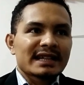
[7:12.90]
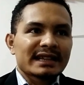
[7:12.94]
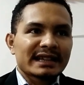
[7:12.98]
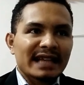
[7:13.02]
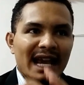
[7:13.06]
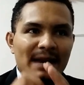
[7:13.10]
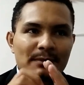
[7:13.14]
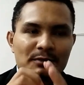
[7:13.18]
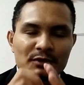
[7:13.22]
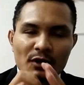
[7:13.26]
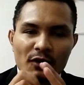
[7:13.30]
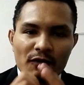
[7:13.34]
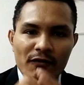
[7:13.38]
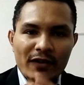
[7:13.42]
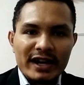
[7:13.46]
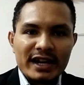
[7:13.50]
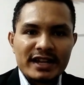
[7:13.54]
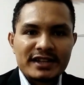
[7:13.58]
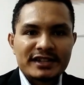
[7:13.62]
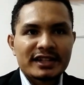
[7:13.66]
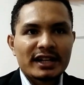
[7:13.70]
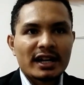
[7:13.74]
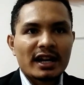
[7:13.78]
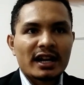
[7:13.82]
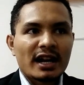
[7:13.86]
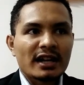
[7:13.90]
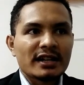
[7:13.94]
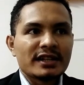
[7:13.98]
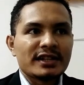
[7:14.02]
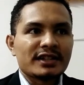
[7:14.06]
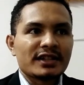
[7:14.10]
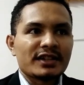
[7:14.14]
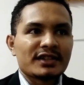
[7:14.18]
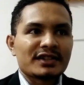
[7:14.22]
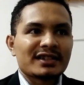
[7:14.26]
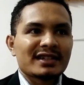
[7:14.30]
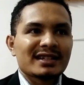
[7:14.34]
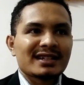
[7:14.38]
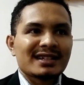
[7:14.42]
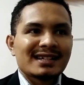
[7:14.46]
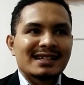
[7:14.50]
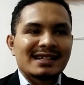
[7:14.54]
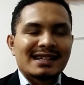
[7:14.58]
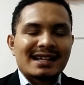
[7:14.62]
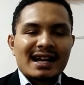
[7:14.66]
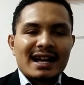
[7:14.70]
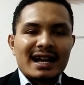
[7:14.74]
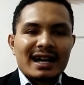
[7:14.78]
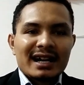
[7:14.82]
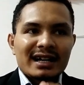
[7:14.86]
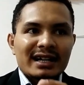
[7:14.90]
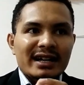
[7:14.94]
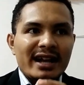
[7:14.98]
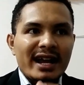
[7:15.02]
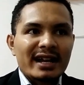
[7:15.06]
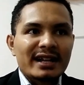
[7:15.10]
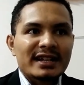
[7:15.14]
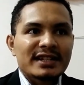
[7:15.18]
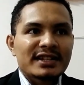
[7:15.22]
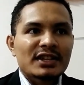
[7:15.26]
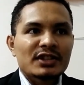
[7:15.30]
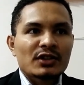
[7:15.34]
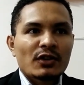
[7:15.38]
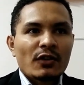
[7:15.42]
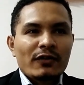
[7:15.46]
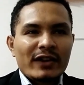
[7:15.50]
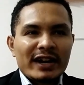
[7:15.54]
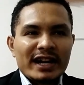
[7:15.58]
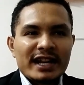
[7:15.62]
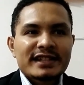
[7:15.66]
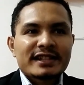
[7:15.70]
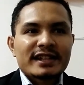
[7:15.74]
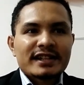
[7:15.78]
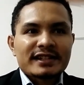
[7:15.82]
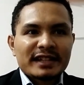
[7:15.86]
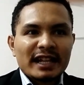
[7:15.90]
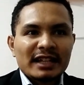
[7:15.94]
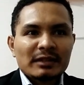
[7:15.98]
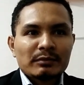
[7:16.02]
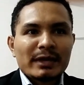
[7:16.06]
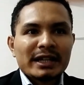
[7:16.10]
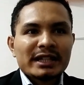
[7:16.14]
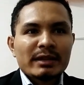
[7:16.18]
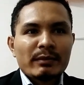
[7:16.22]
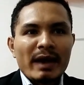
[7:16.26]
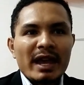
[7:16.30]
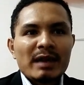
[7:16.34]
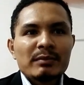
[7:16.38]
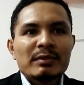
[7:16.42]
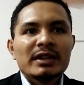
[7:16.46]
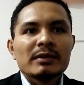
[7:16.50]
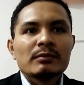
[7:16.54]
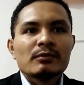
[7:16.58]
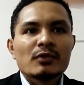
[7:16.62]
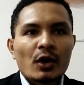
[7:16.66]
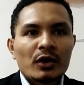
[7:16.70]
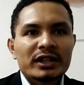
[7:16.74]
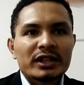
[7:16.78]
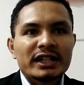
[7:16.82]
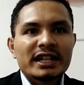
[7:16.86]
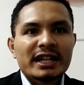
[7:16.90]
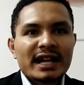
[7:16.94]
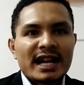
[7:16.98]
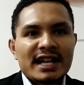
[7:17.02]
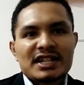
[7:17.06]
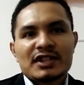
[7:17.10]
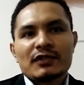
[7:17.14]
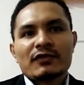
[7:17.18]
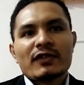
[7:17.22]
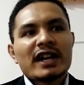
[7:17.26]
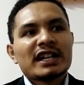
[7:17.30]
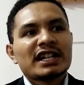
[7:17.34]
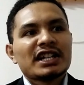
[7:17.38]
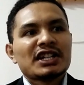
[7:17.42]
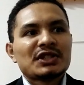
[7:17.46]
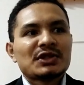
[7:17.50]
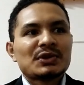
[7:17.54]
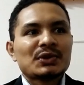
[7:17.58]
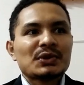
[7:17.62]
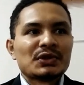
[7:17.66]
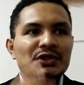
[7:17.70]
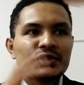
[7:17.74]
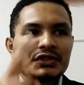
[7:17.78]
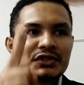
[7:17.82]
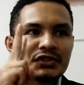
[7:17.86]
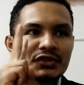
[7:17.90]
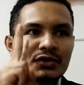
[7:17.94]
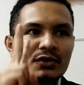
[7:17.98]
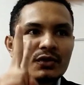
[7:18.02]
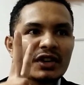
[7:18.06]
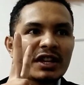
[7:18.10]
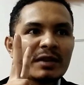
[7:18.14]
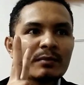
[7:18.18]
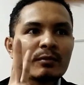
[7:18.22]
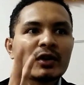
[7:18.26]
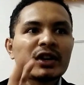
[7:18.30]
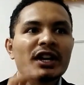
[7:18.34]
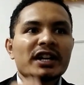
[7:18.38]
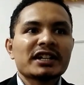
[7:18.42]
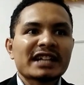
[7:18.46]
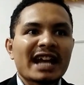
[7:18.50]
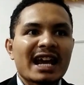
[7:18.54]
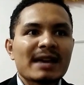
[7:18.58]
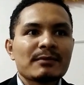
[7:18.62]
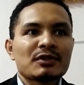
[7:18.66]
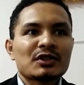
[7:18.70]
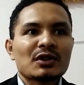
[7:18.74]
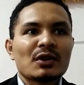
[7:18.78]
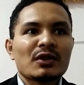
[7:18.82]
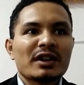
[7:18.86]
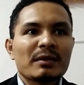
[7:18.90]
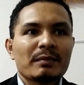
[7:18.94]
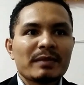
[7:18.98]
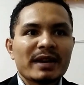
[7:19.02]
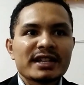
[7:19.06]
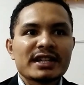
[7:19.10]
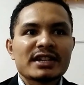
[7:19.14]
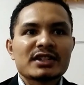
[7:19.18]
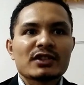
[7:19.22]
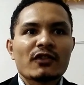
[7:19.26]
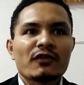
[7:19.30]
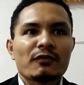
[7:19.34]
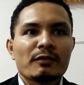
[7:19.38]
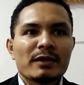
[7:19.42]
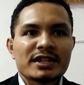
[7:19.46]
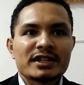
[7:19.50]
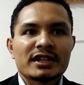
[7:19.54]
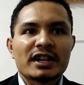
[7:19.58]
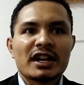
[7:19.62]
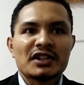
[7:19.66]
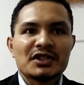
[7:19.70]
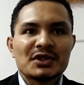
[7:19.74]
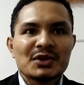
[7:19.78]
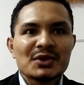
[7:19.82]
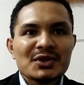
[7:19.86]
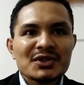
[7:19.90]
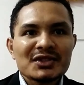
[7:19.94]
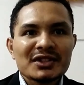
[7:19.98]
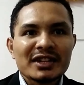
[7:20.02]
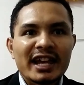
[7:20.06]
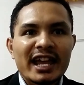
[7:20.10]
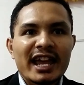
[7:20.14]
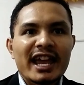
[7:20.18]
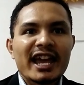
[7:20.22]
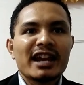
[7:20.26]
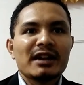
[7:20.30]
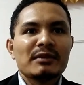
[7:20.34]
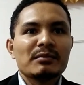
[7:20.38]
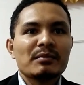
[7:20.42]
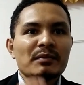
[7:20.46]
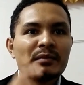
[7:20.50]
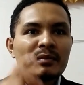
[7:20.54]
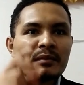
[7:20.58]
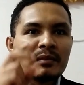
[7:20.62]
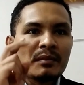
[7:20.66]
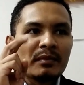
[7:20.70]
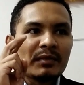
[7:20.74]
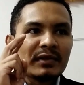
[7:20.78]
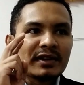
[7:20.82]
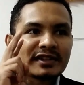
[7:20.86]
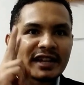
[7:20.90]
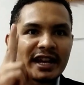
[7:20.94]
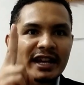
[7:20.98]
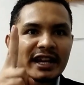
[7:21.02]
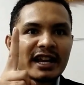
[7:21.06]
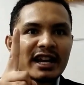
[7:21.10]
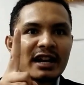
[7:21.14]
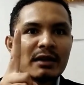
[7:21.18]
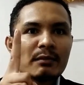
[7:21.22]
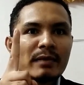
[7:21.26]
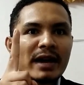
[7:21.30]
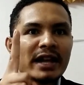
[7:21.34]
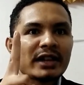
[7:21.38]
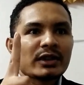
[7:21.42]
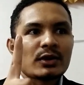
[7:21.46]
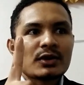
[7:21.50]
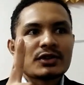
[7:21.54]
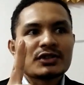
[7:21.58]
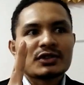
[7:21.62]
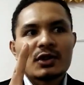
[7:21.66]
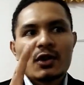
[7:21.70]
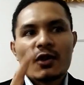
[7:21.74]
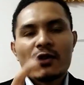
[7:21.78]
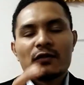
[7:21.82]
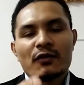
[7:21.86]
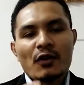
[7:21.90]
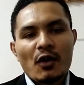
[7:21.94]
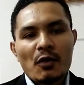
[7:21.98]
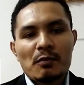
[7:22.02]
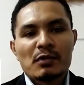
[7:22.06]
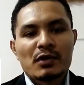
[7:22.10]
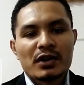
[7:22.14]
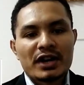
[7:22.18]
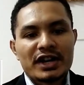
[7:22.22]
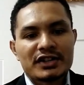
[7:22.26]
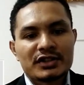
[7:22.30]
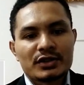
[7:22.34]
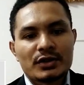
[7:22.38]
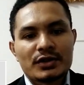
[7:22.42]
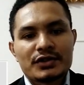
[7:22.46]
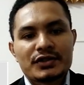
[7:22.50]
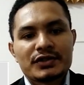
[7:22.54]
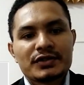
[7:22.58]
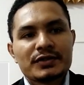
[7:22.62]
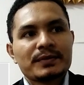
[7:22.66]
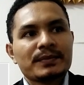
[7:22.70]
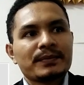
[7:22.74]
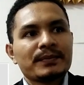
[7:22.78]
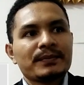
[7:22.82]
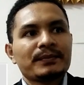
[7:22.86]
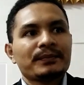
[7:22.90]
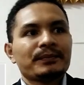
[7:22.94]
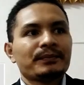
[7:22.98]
Types of financial analysis. Analysis of financial statement may be broadly classified into 2 important types on the basis of material use and second, methods of operations.